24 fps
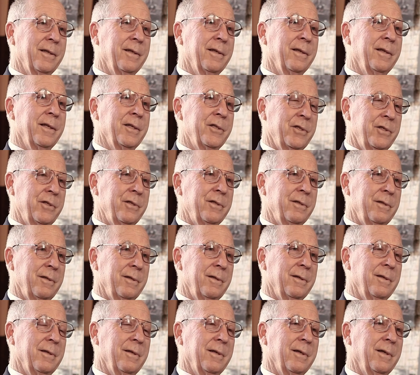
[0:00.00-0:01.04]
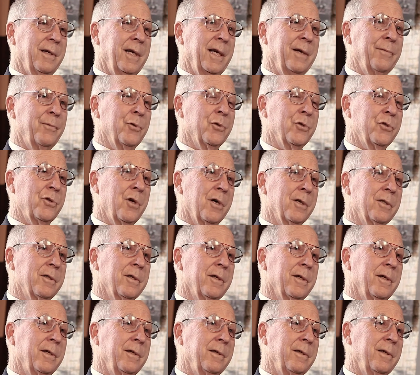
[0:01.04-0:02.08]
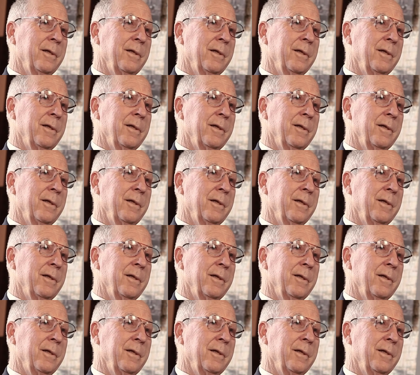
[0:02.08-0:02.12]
this Air Force doctor